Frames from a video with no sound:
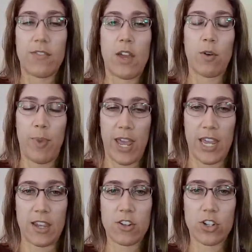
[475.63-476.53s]
If they were
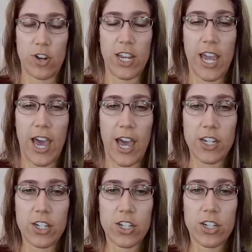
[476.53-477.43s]
paying straight
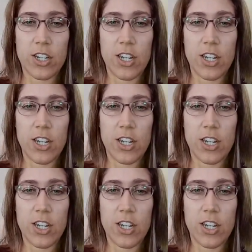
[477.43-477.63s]
cash.